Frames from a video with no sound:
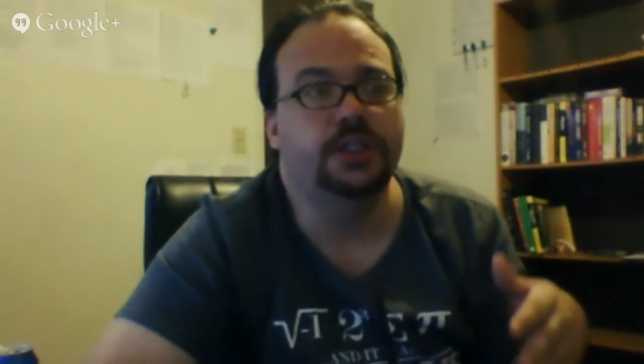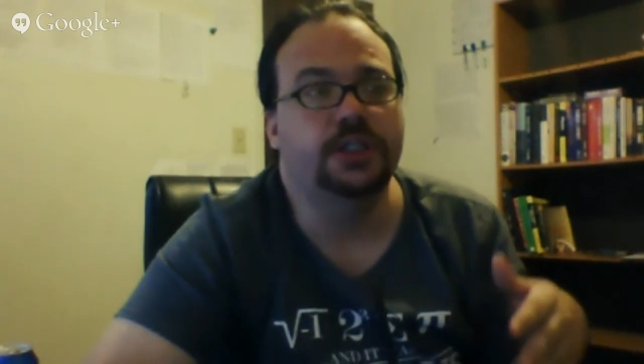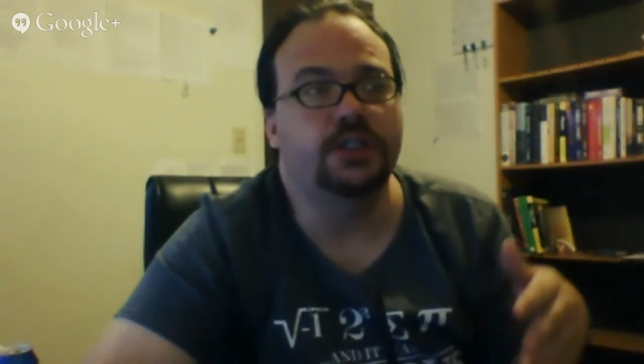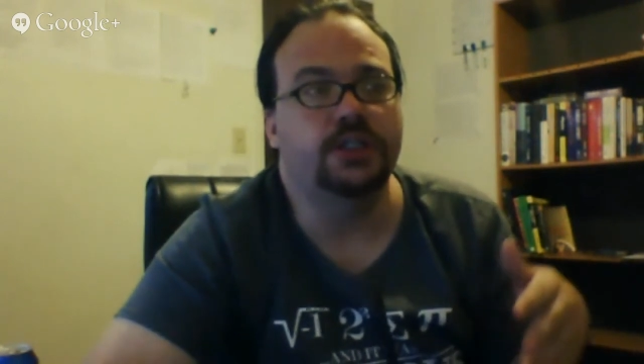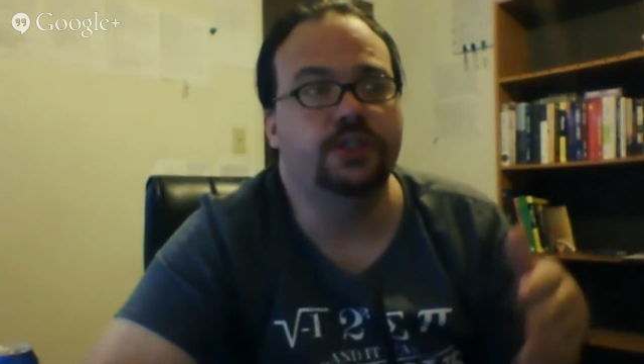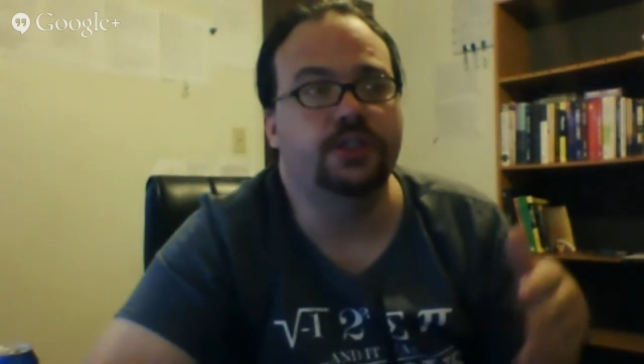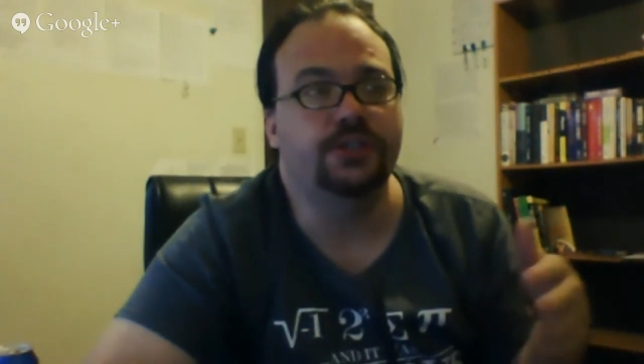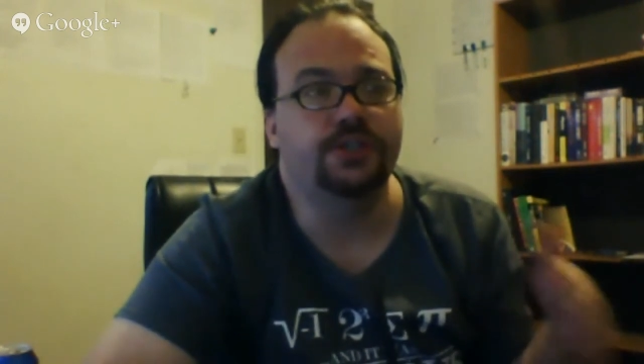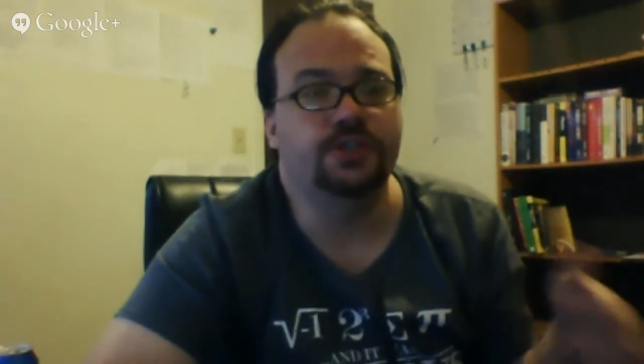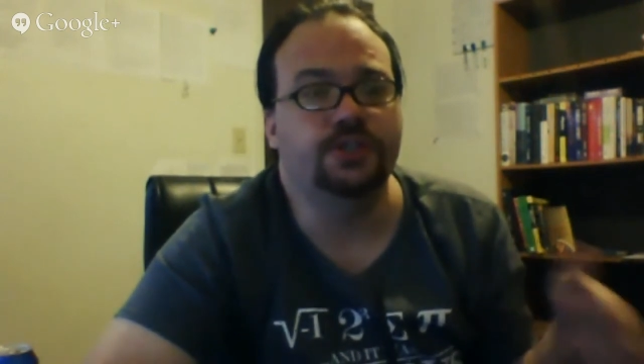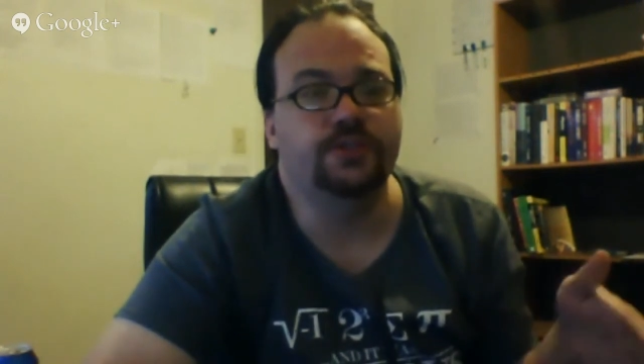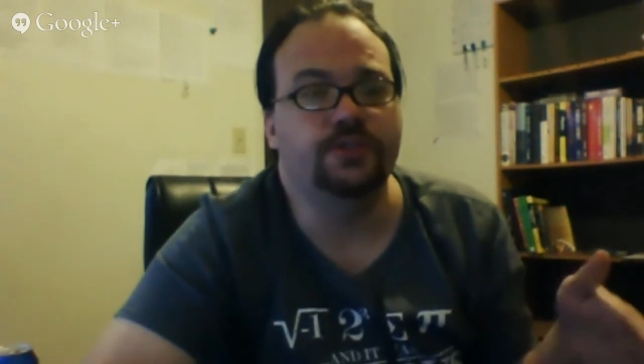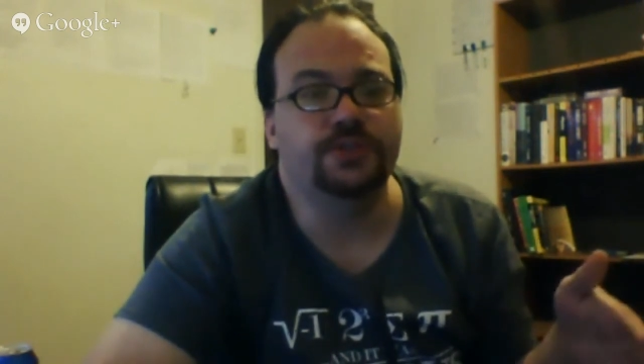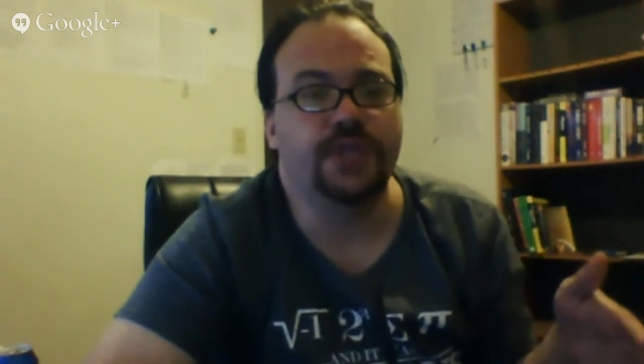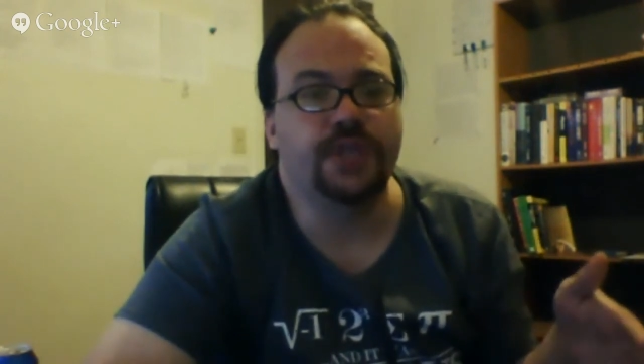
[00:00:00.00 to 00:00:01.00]
do you use
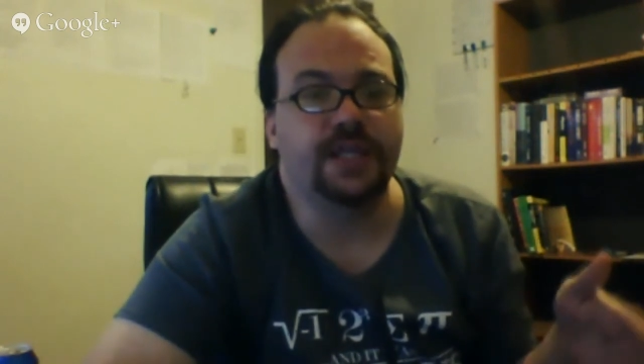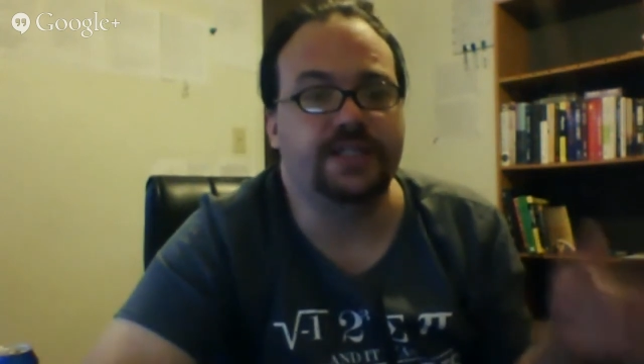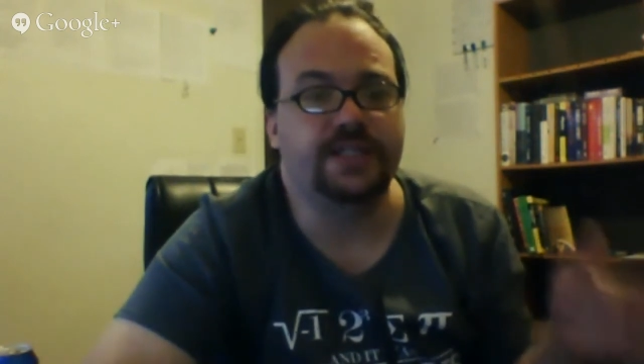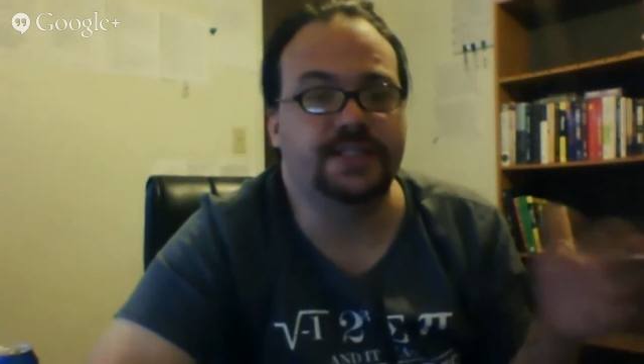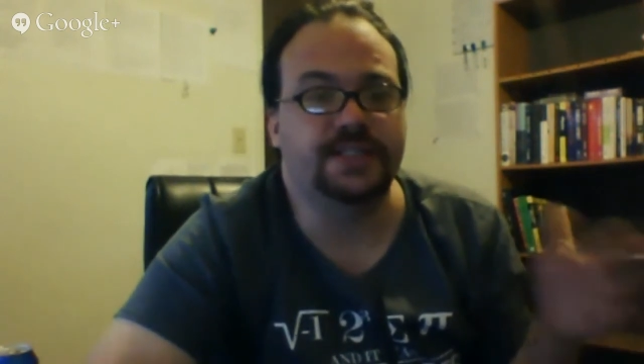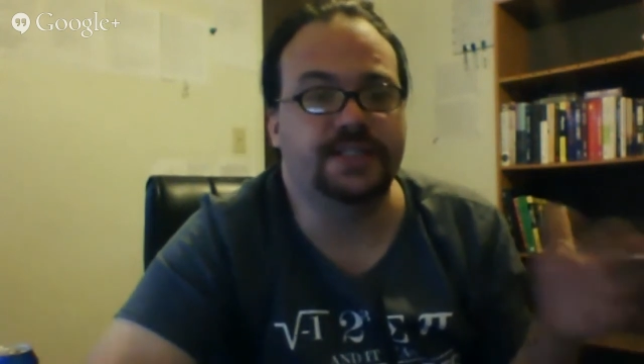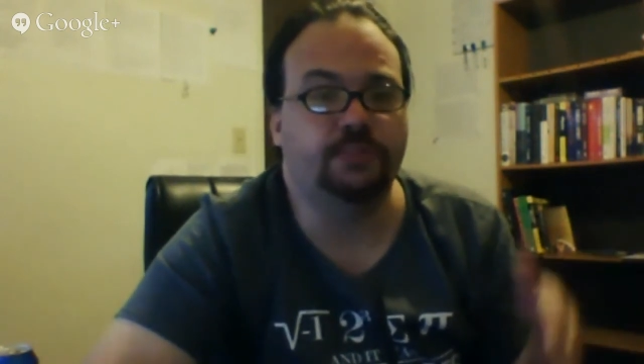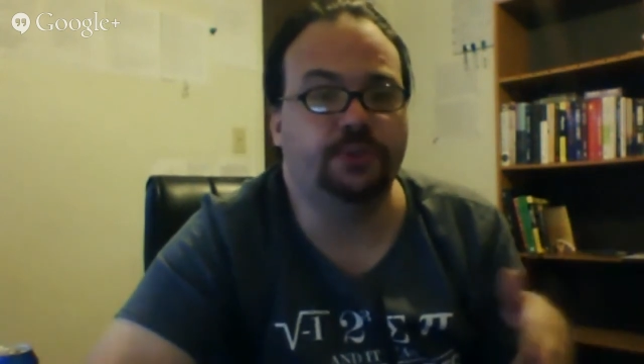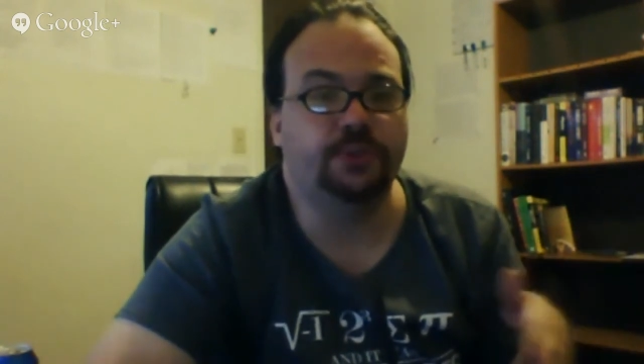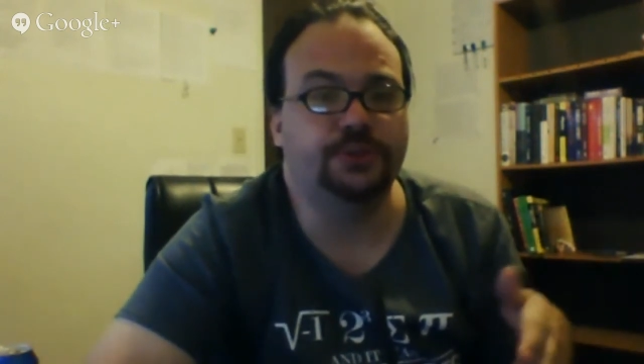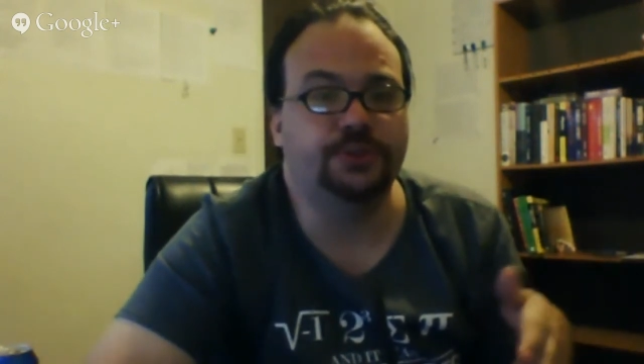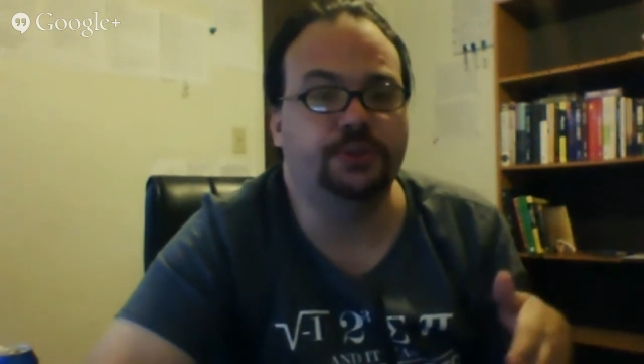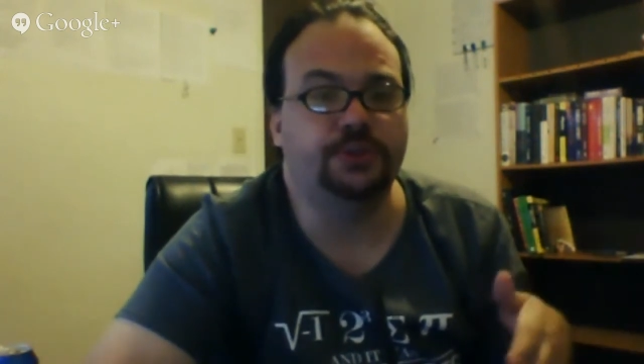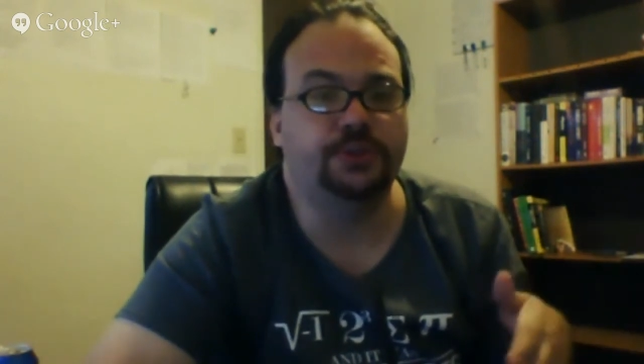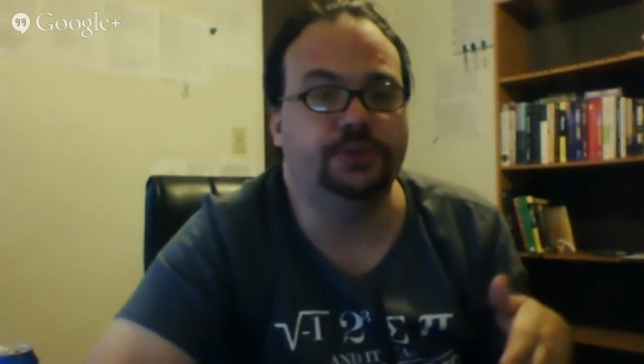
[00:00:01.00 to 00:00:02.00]
a separate
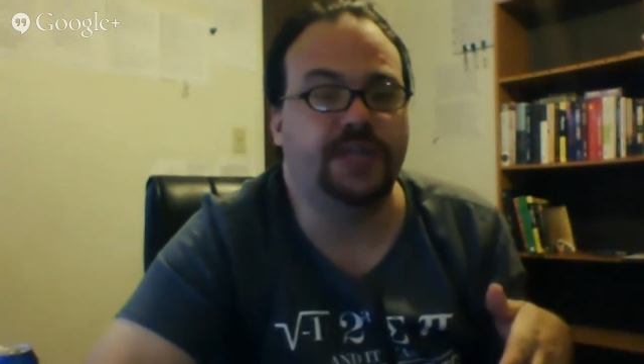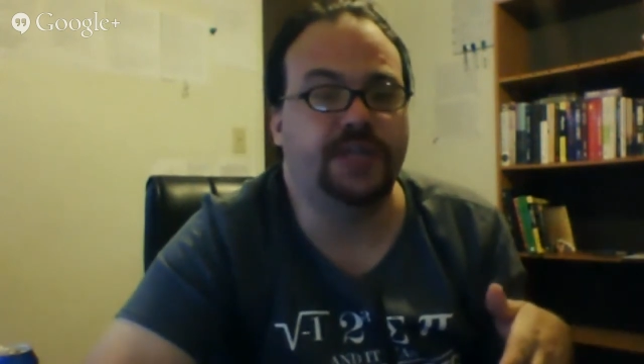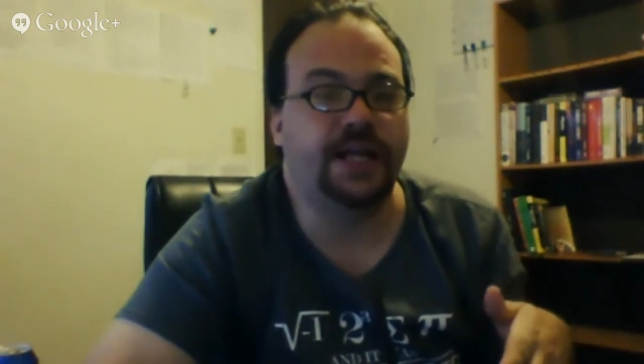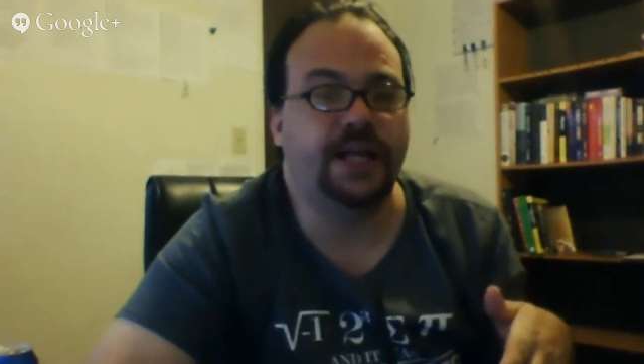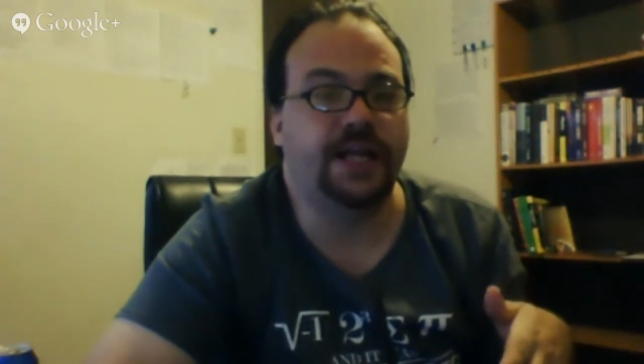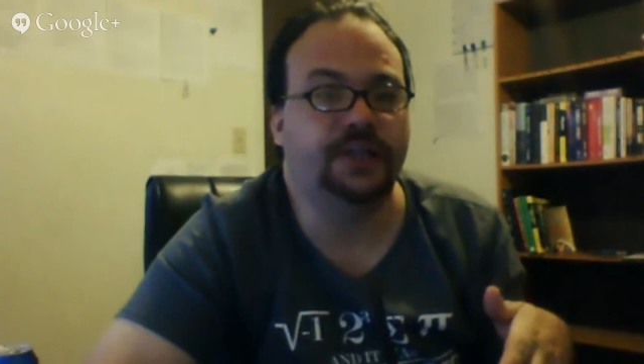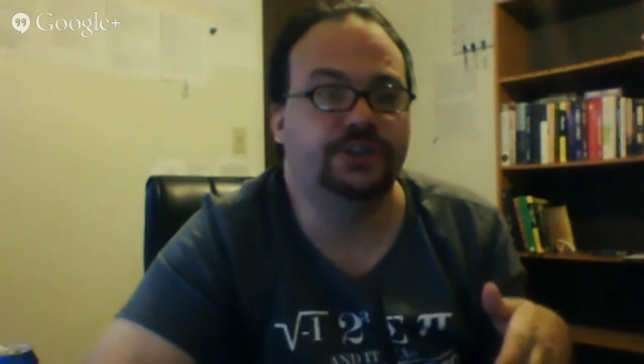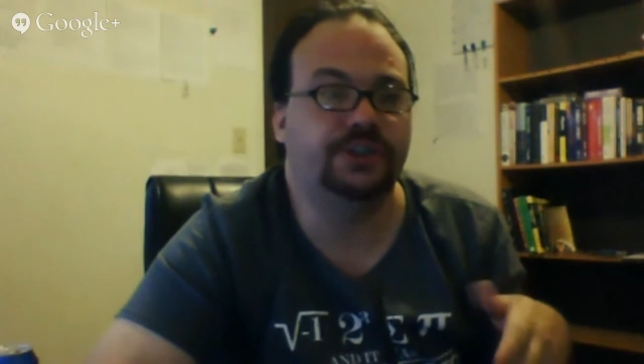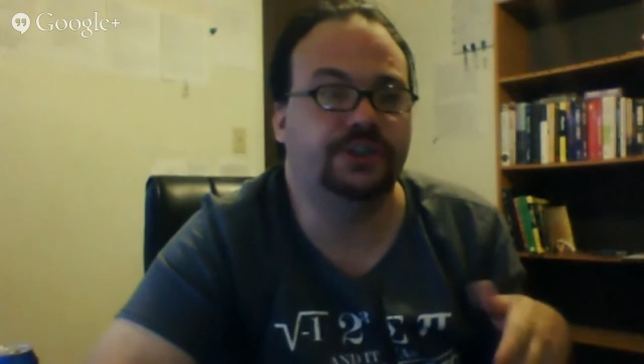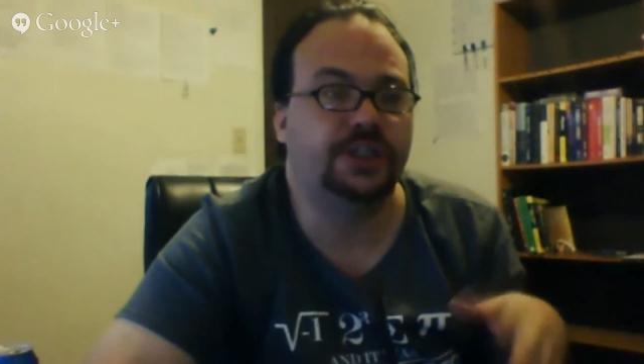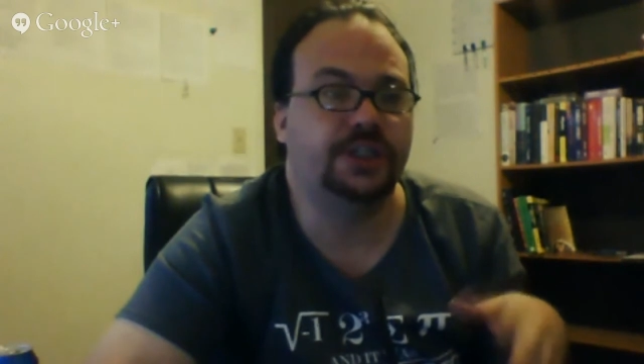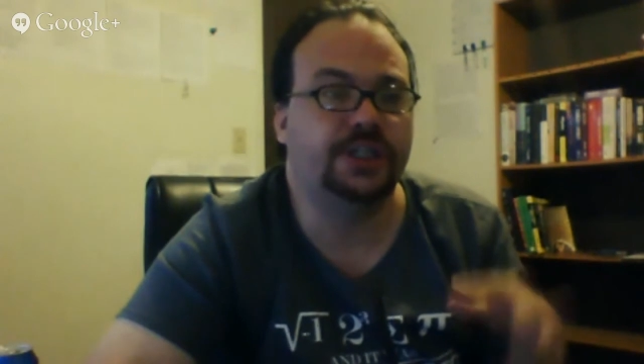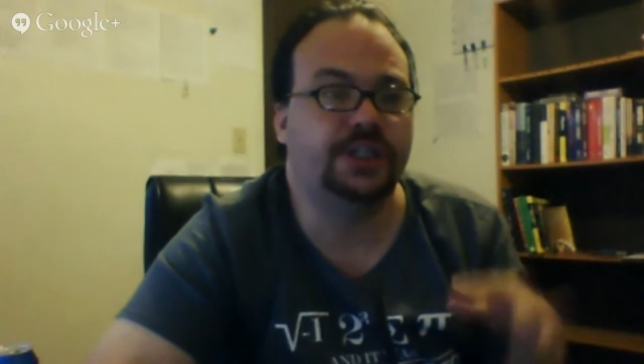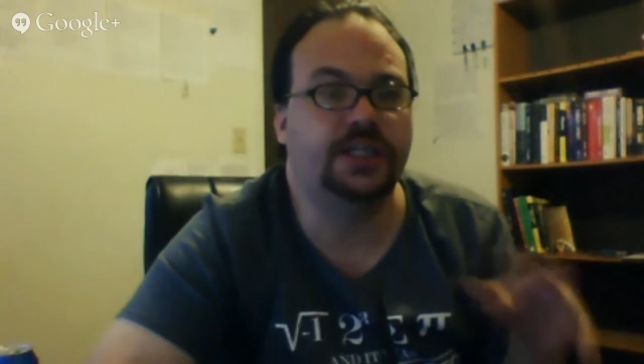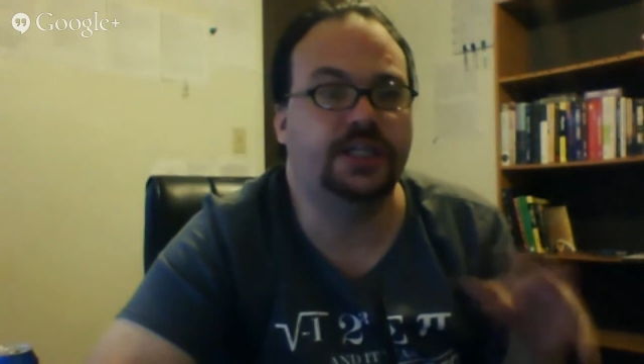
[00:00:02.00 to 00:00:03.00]
tool to actually
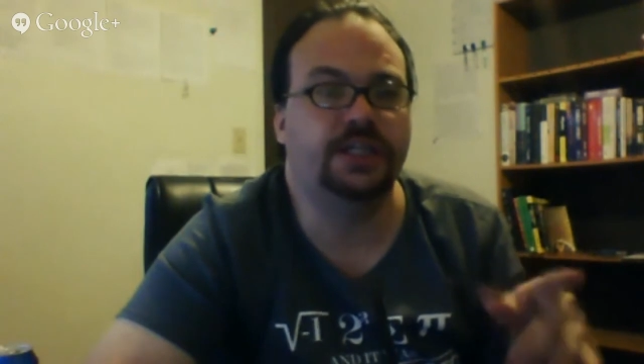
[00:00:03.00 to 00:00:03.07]
get